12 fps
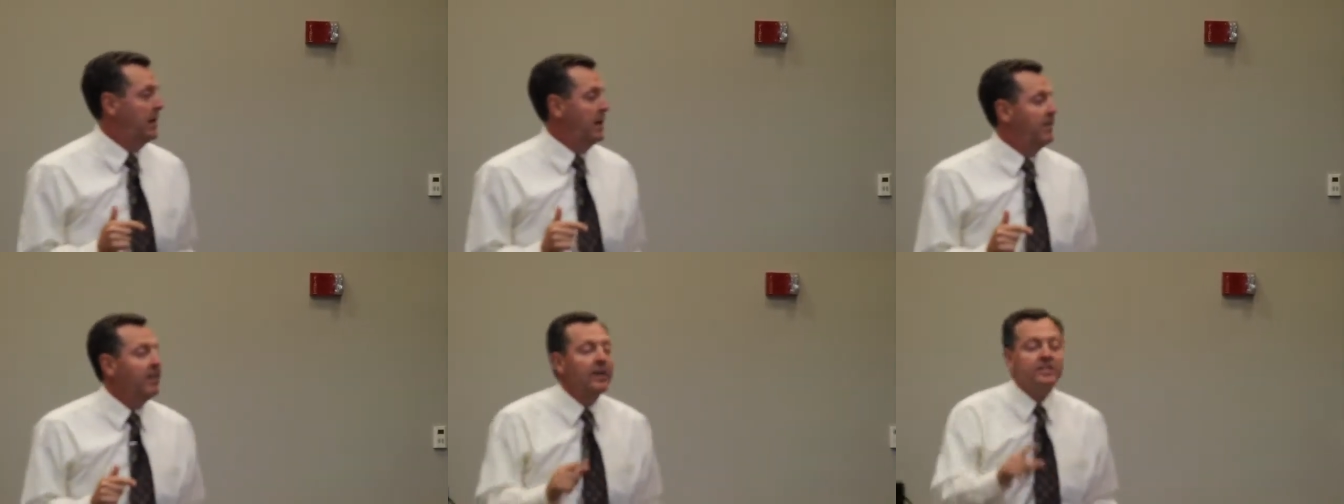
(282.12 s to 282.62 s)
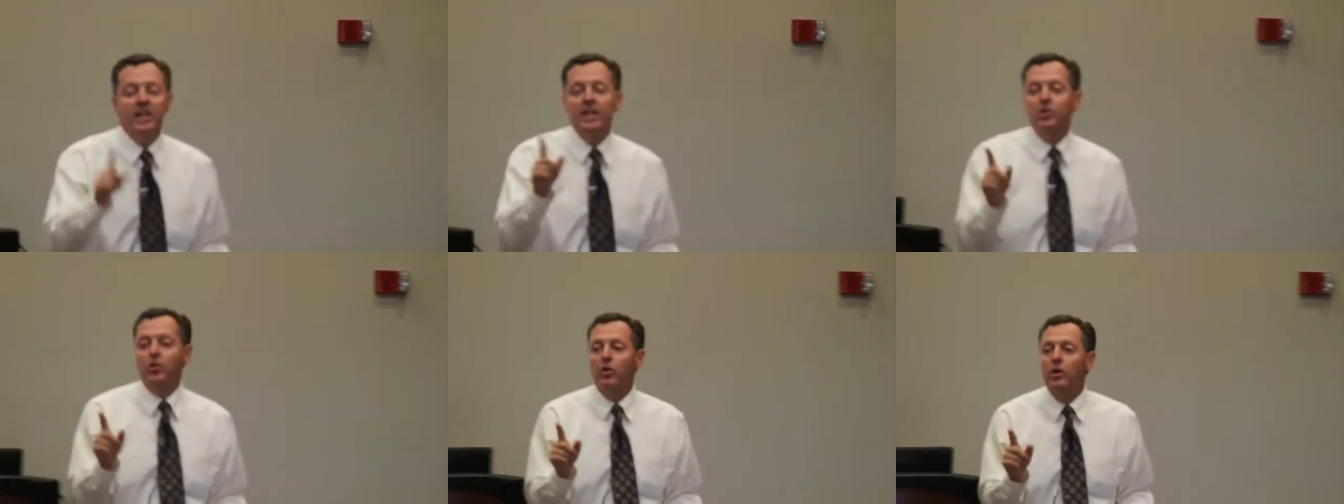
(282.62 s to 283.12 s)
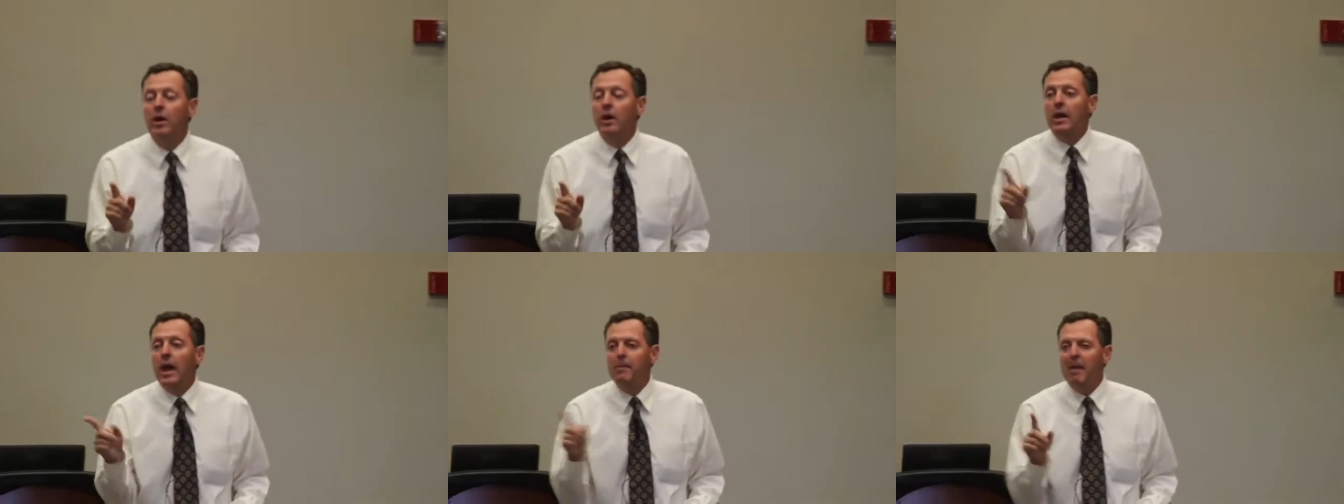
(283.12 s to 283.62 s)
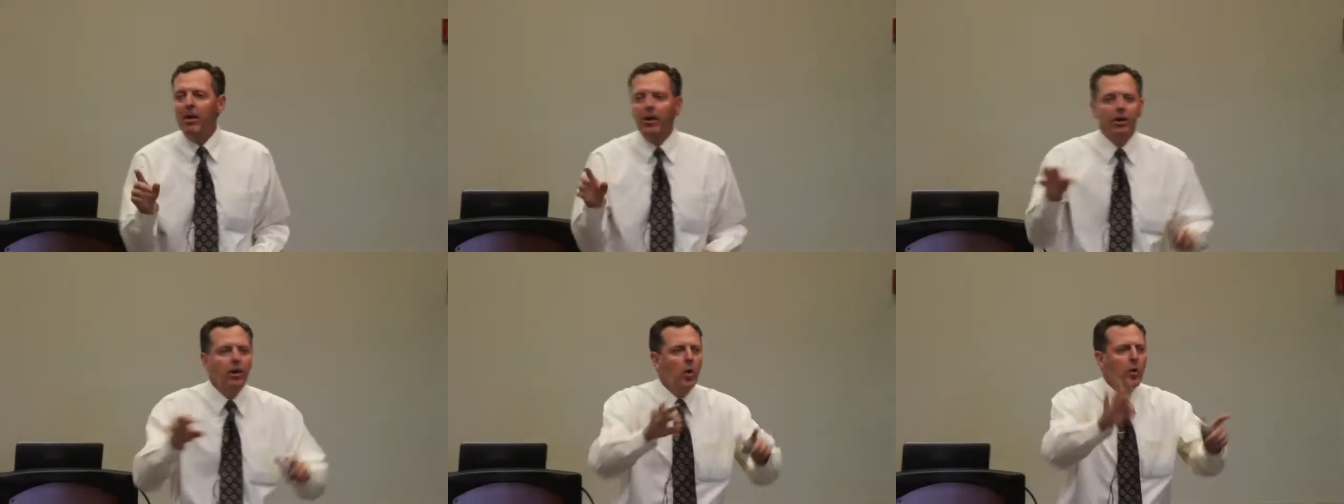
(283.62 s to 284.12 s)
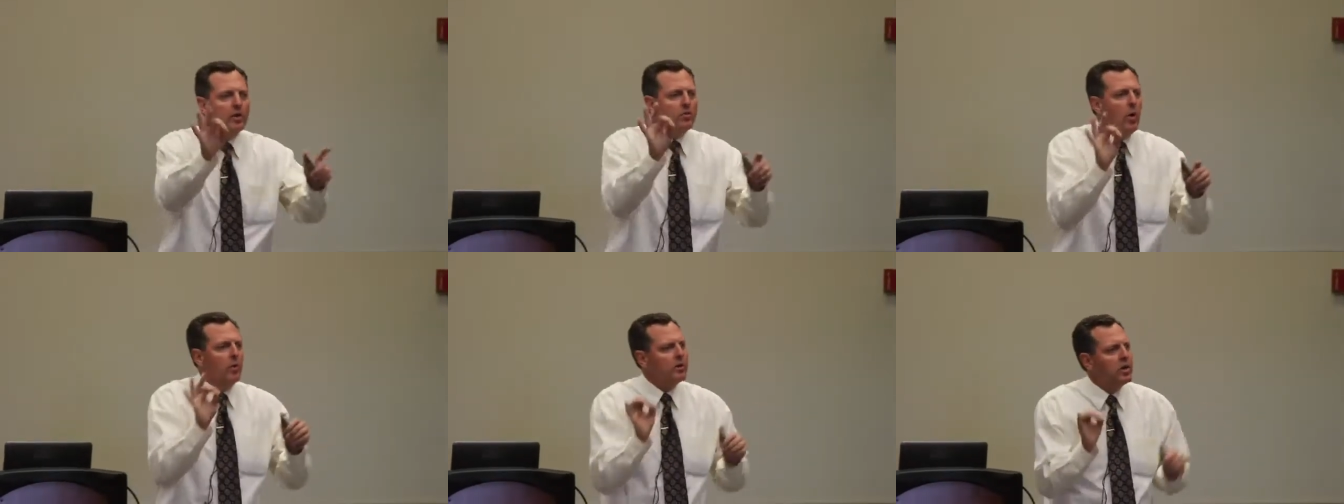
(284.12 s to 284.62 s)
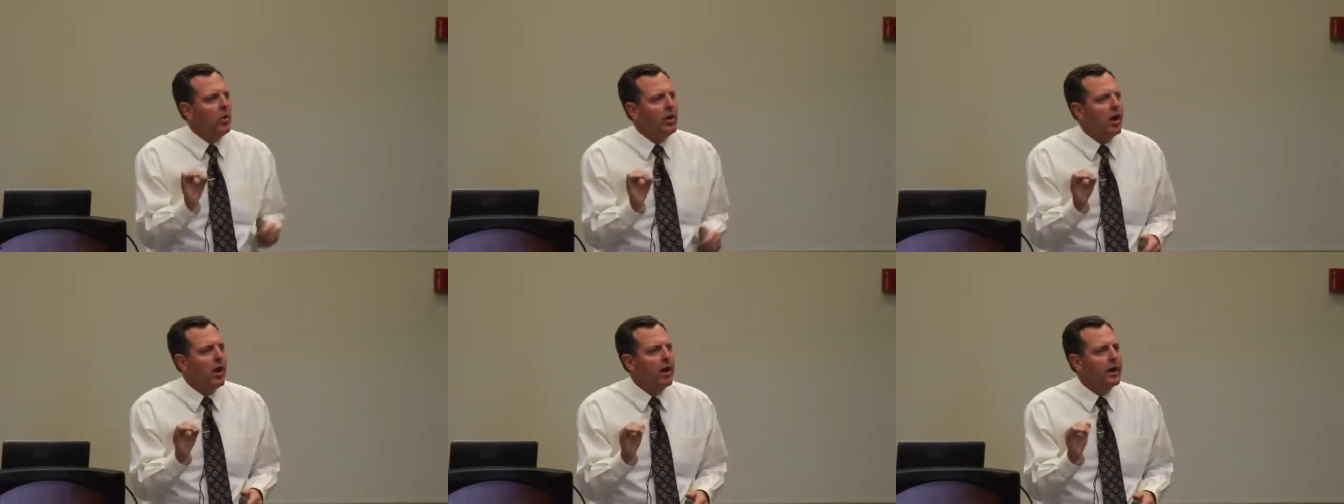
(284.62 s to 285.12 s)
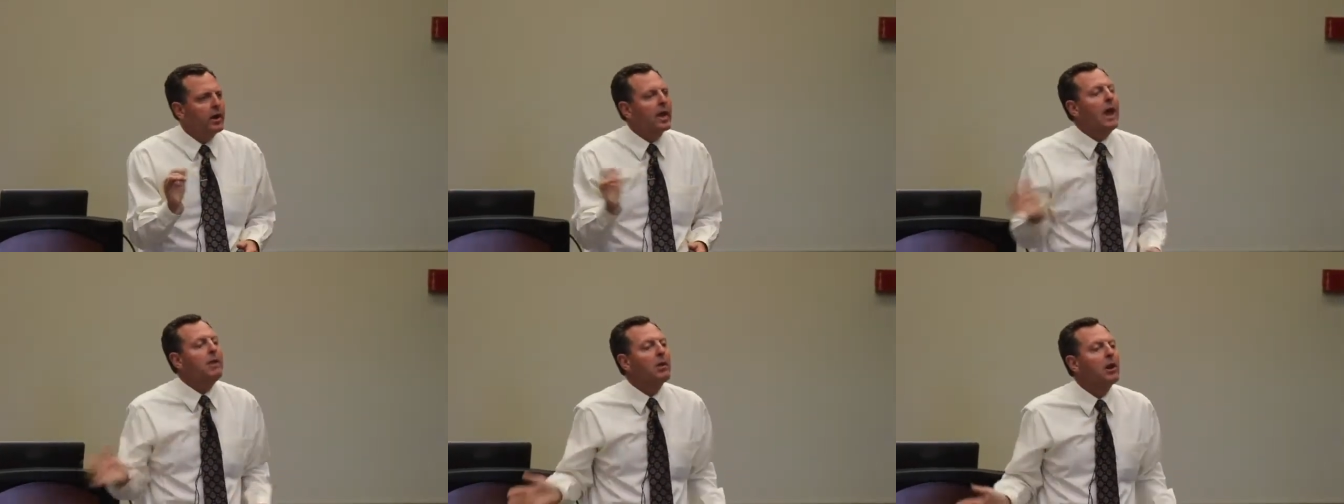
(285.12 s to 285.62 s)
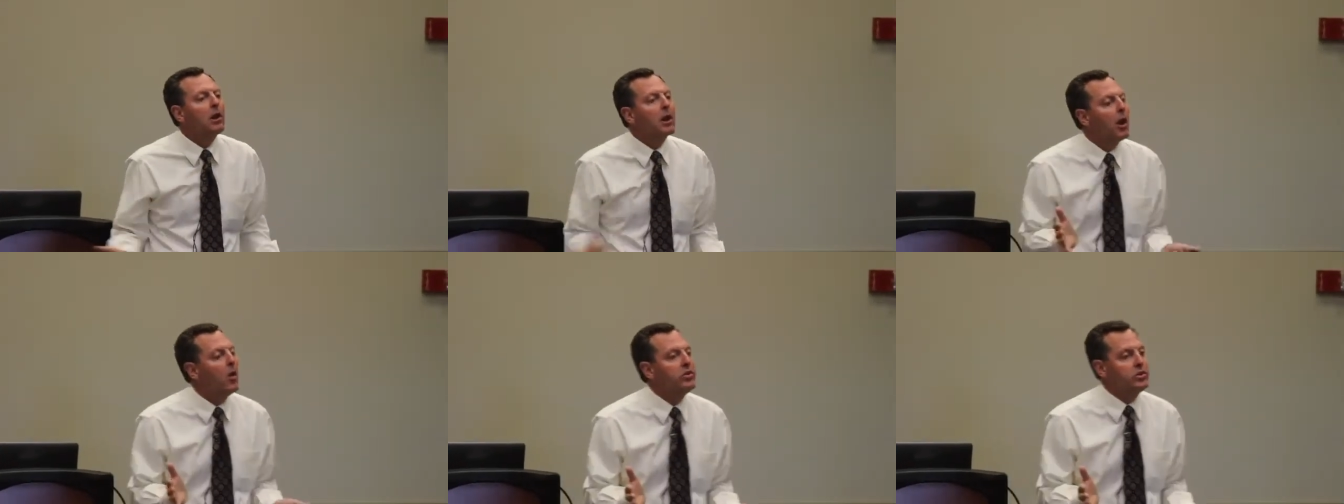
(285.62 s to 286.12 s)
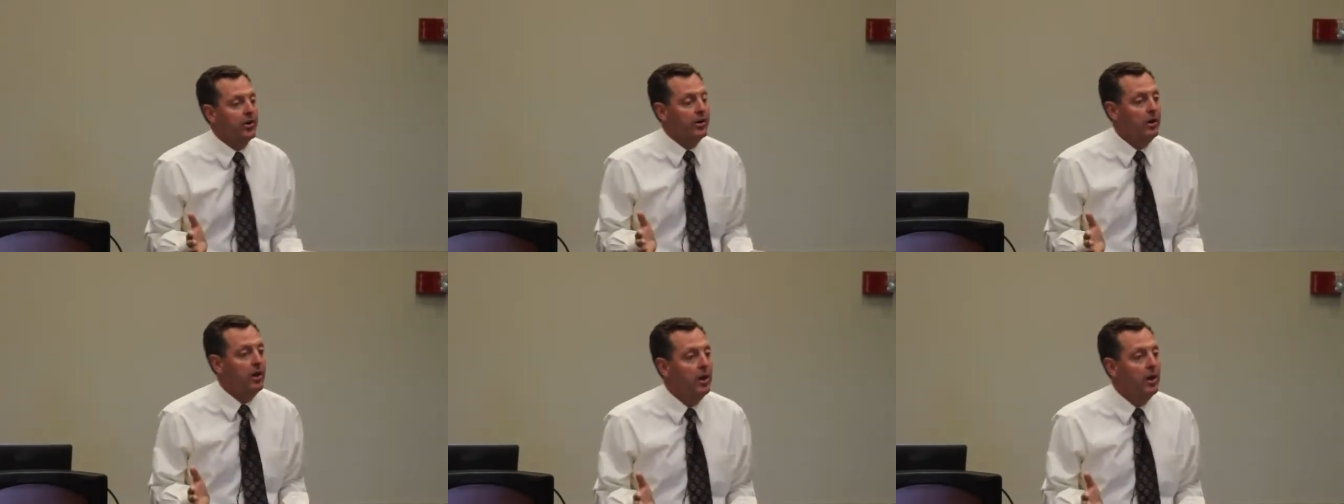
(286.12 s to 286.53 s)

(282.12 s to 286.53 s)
A teacher came out and noticed what was going on and came a little closer